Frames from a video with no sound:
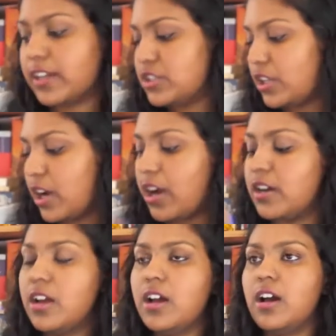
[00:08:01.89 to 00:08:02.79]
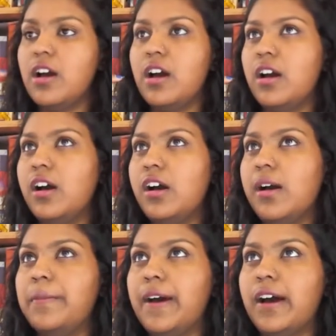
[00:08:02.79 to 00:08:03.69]
I actually got
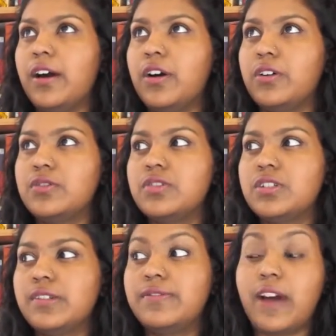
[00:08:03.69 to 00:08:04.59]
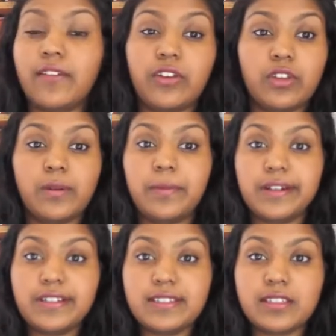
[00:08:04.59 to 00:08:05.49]
about 5 other
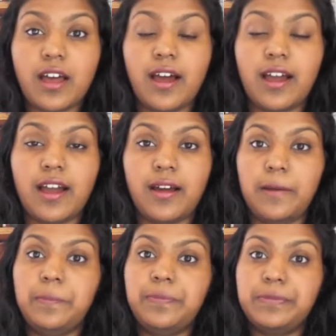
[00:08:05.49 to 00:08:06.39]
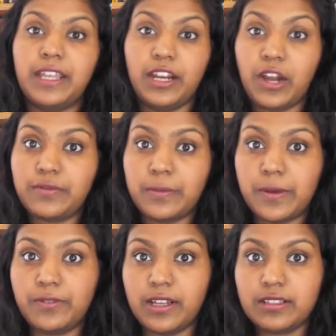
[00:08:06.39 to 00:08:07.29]
books that I got from
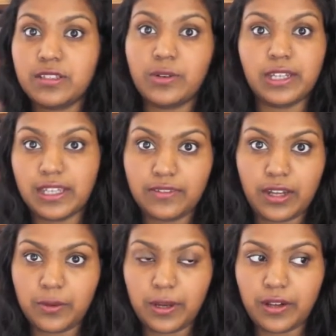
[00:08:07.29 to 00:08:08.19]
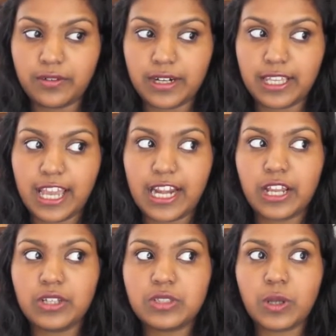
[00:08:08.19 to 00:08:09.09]
my friends, so I gave that away already. And
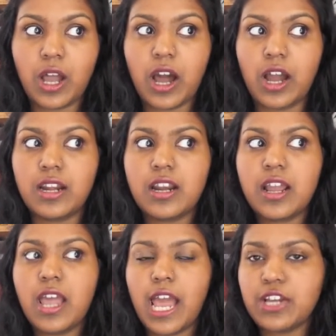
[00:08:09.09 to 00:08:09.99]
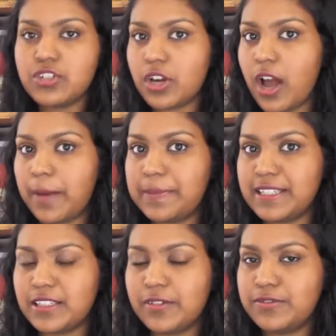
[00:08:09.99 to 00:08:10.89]
I also got extra
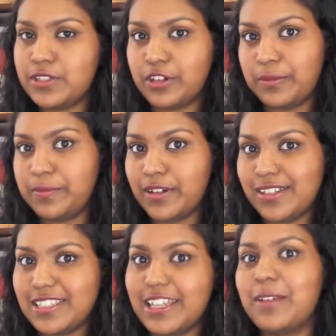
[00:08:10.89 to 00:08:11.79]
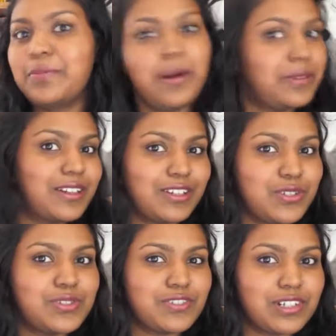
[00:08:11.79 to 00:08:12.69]
copies of certain books that I'm probably going to
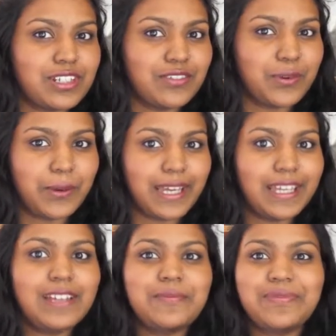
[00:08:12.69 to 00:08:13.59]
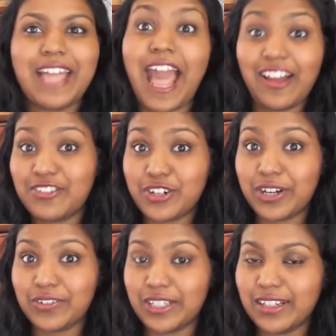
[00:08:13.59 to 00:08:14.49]
use for a giveaway after
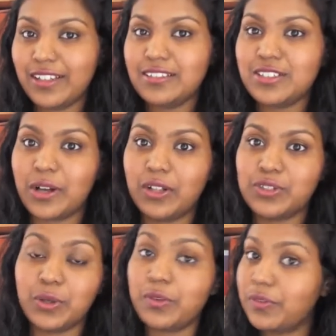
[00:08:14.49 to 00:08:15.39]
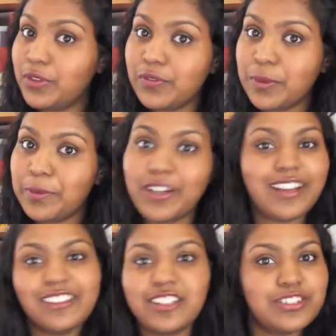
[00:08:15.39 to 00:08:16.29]
I read it. So I'll do a review of the book
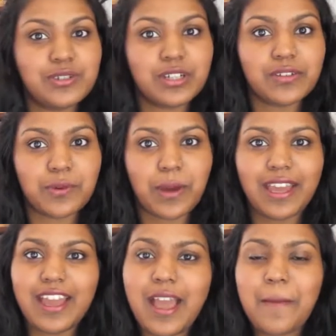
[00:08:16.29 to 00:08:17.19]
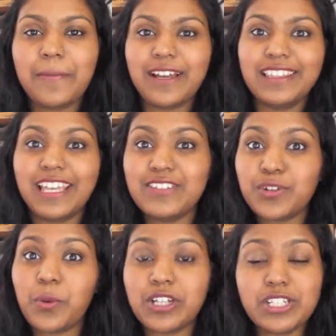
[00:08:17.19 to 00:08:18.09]
and then I'll do a giveaway. But thanks
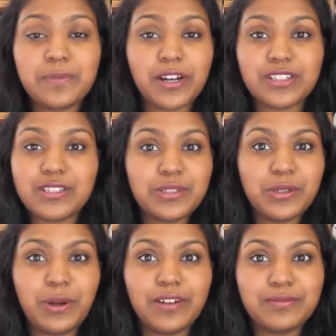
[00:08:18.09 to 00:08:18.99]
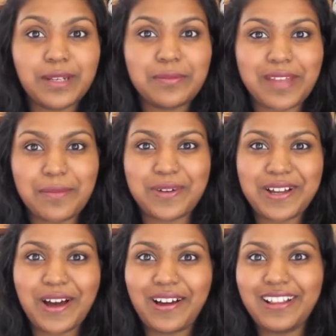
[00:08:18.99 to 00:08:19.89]
for watching part 2 of my May book
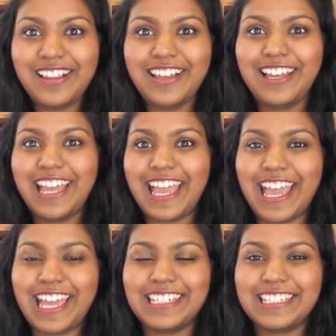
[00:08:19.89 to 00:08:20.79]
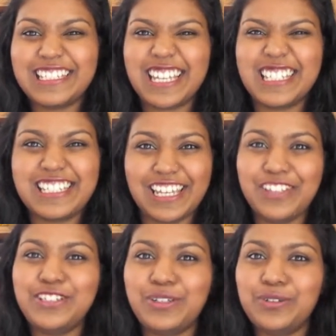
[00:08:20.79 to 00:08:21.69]
haul. And
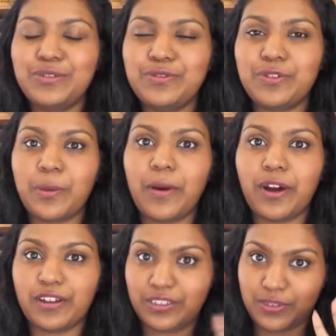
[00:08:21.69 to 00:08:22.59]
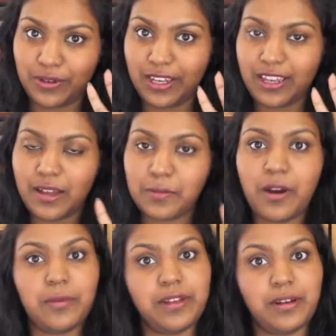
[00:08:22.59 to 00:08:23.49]
stay tuned for part 3. I'm
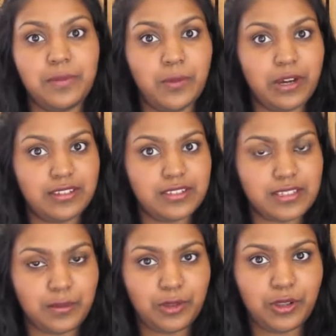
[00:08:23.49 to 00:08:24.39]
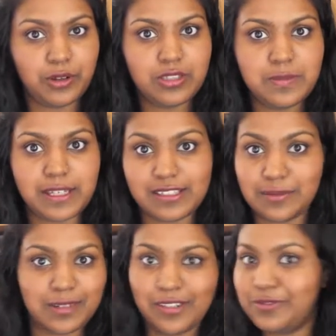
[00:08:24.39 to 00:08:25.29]
probably going to be wearing the same clothes because
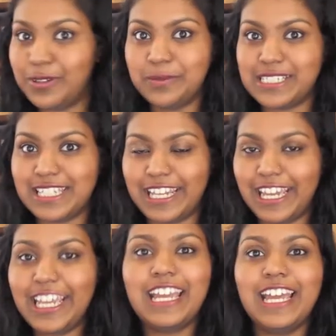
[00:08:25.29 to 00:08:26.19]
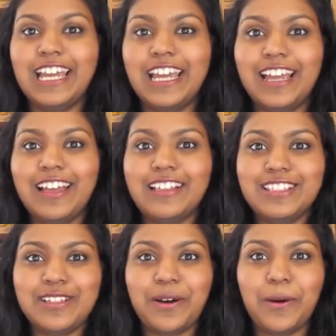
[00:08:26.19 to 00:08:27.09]
I'm going to film it today.
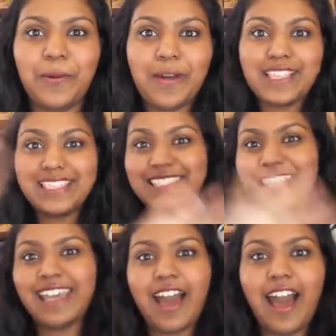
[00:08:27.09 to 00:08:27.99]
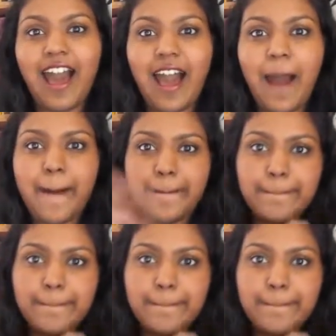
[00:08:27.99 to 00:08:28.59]
So, see ya!